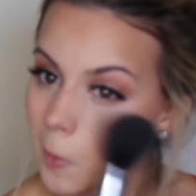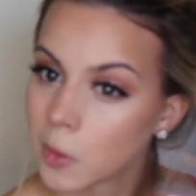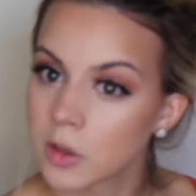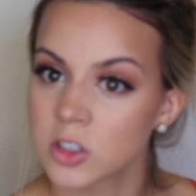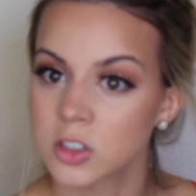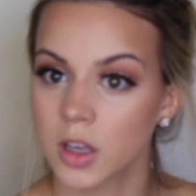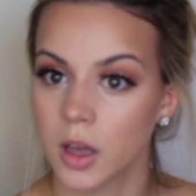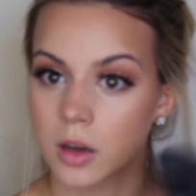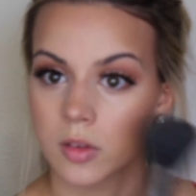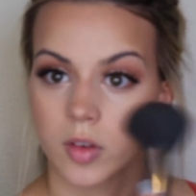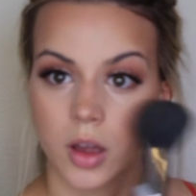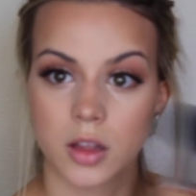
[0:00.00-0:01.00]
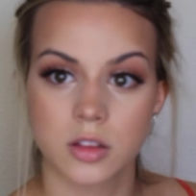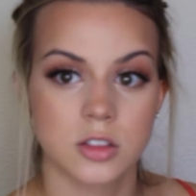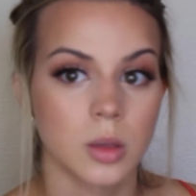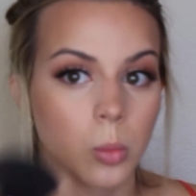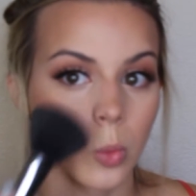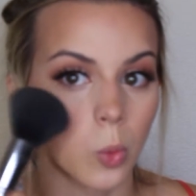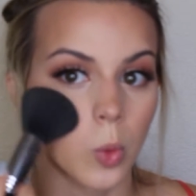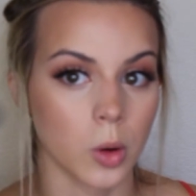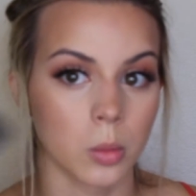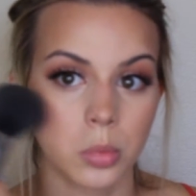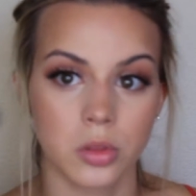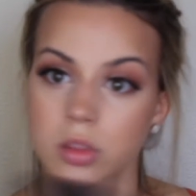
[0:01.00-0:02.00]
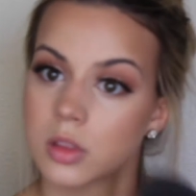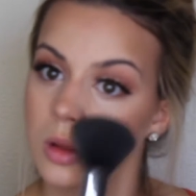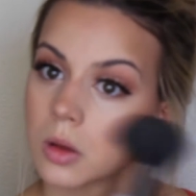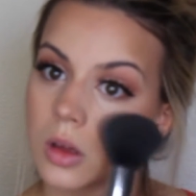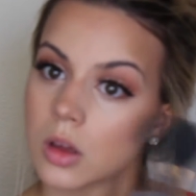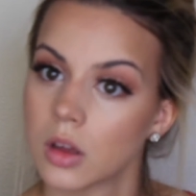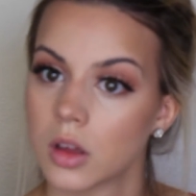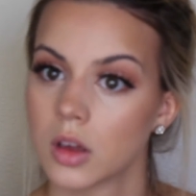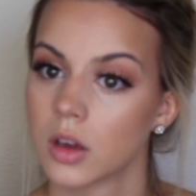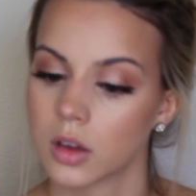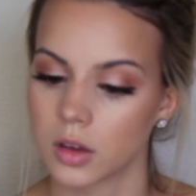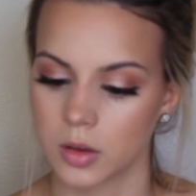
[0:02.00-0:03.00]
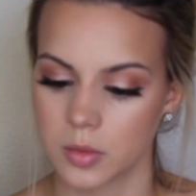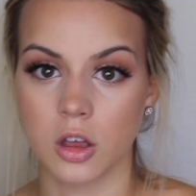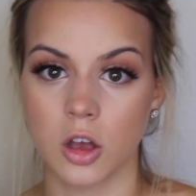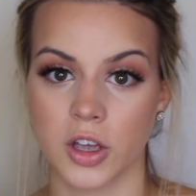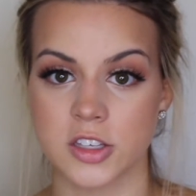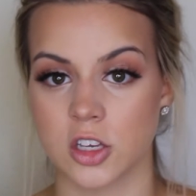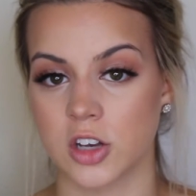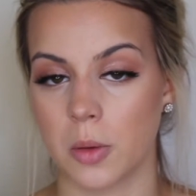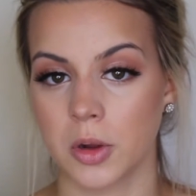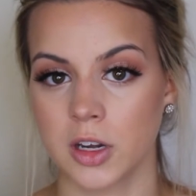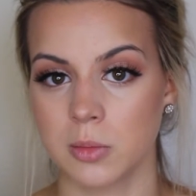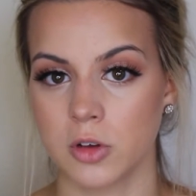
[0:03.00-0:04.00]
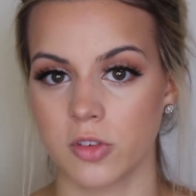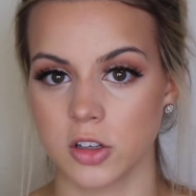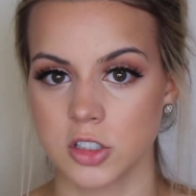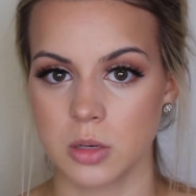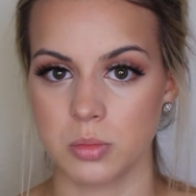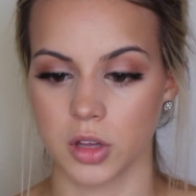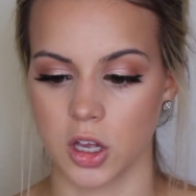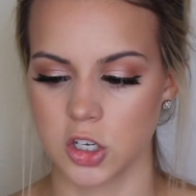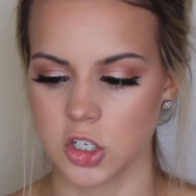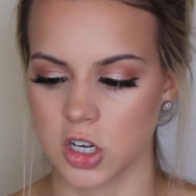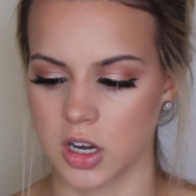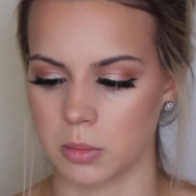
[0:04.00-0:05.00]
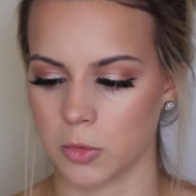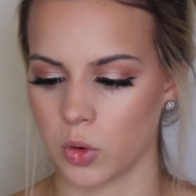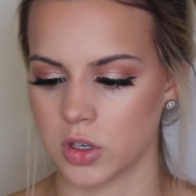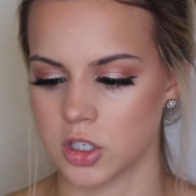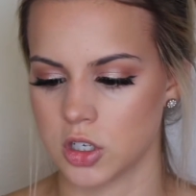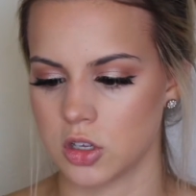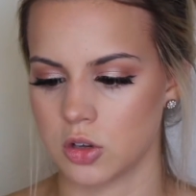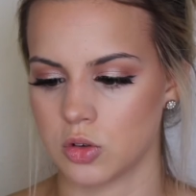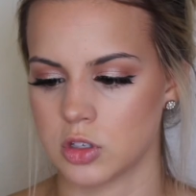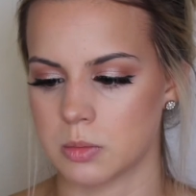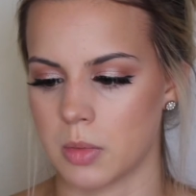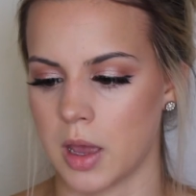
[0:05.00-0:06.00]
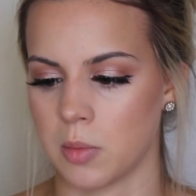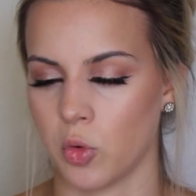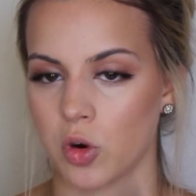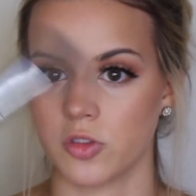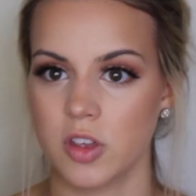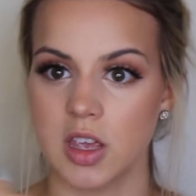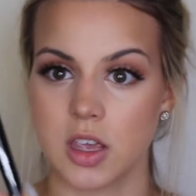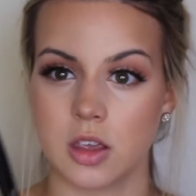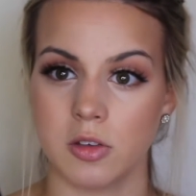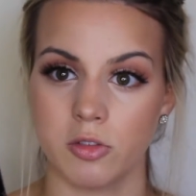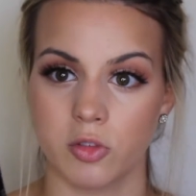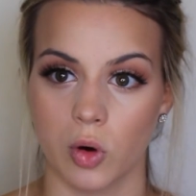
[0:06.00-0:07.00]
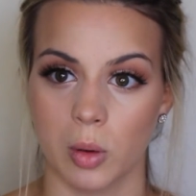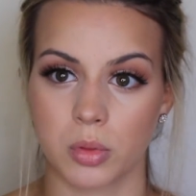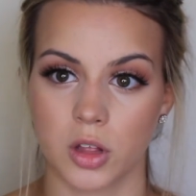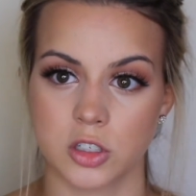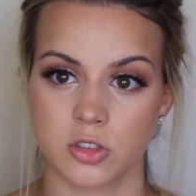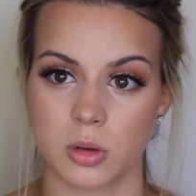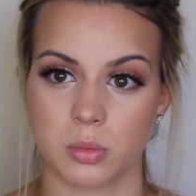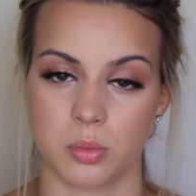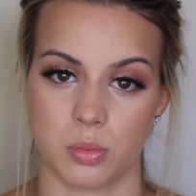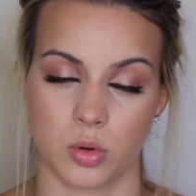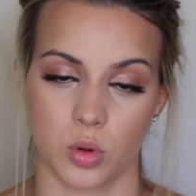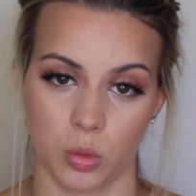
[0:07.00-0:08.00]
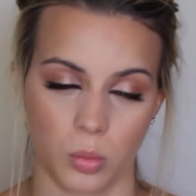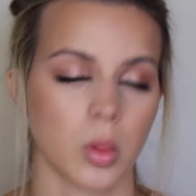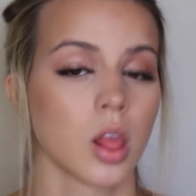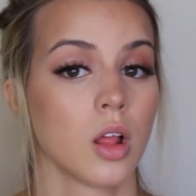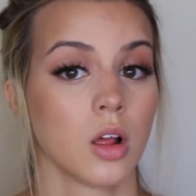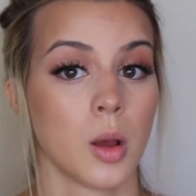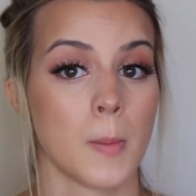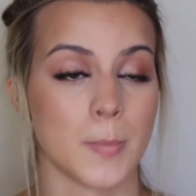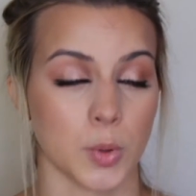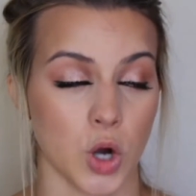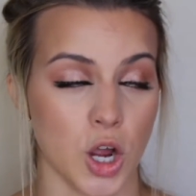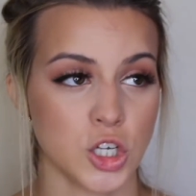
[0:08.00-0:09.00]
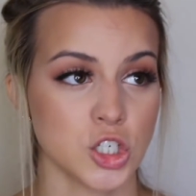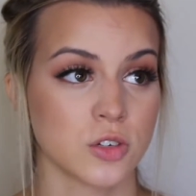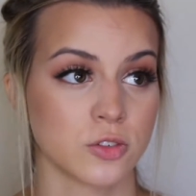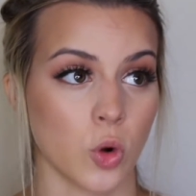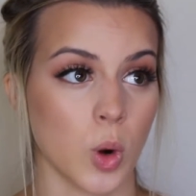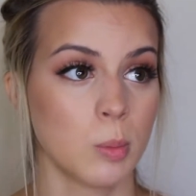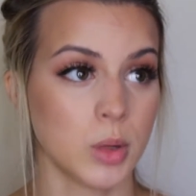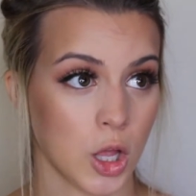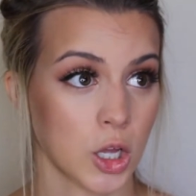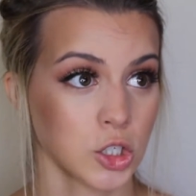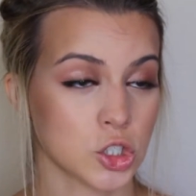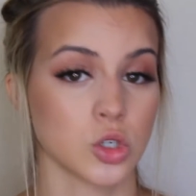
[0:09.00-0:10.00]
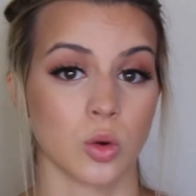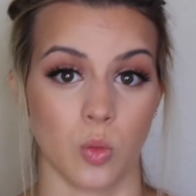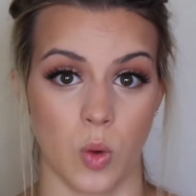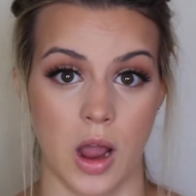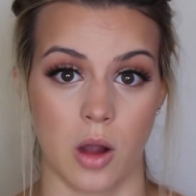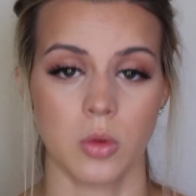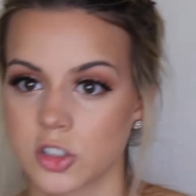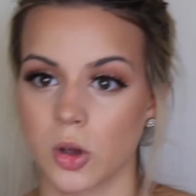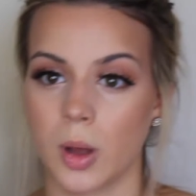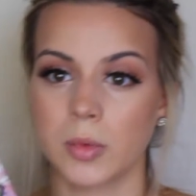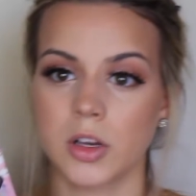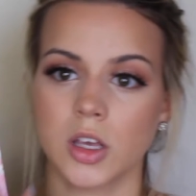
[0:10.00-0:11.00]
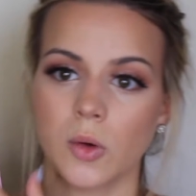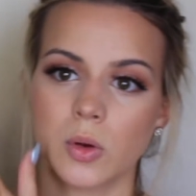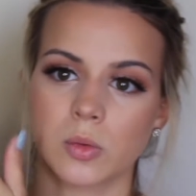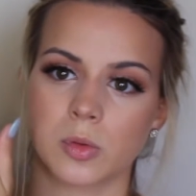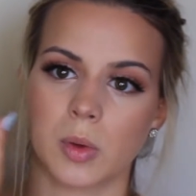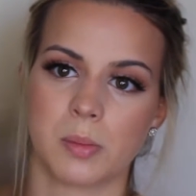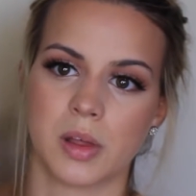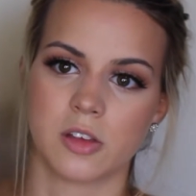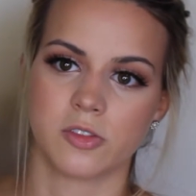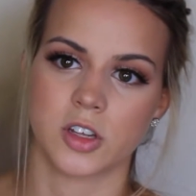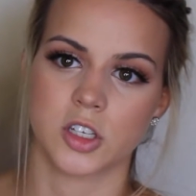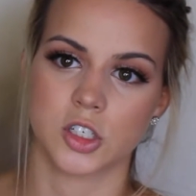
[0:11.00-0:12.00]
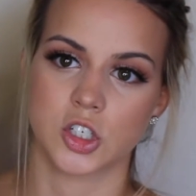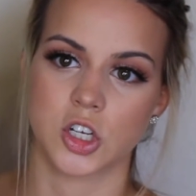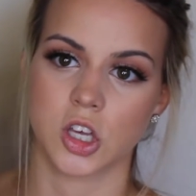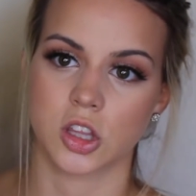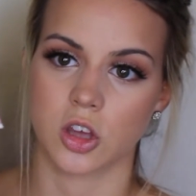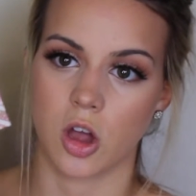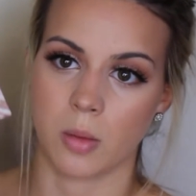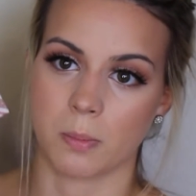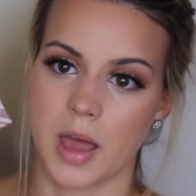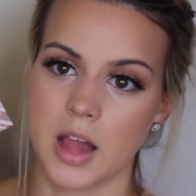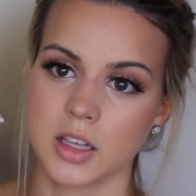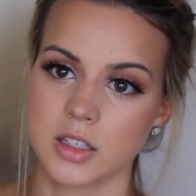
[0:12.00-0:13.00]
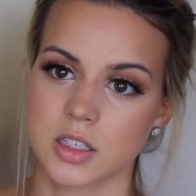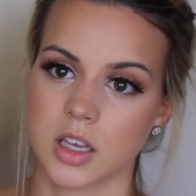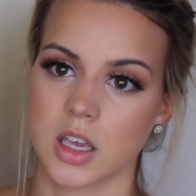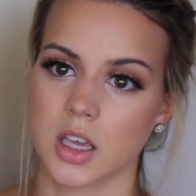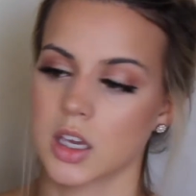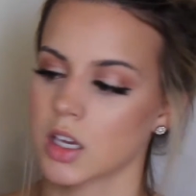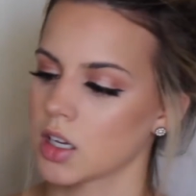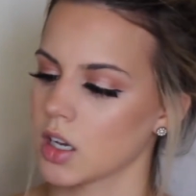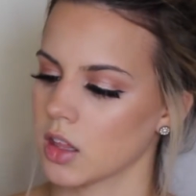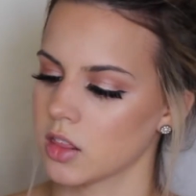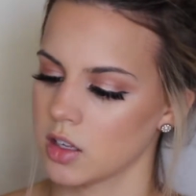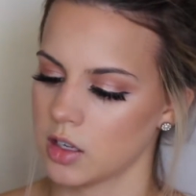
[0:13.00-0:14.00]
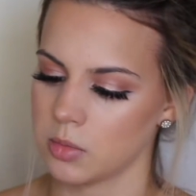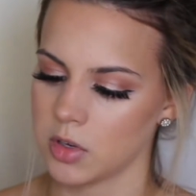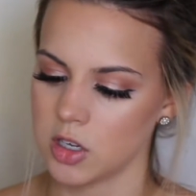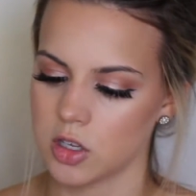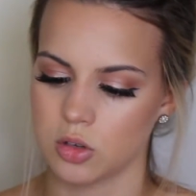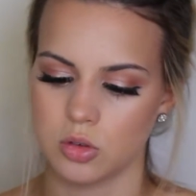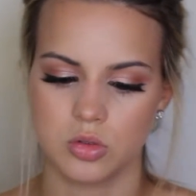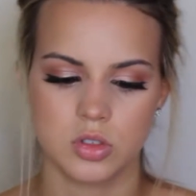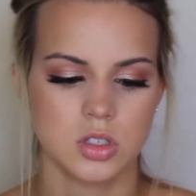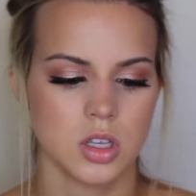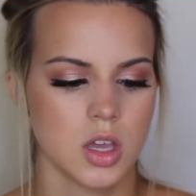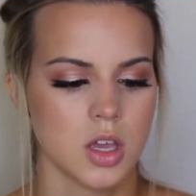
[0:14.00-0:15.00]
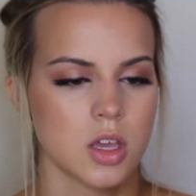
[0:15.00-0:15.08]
This just kind of adds some warmth. Okay, so now we're going to move on to blush, and I'm going to use my Morphe E4 brush for blush. Wow. So I'm going to go in with my Benefit Cheekathon palette, and I think I'm going to use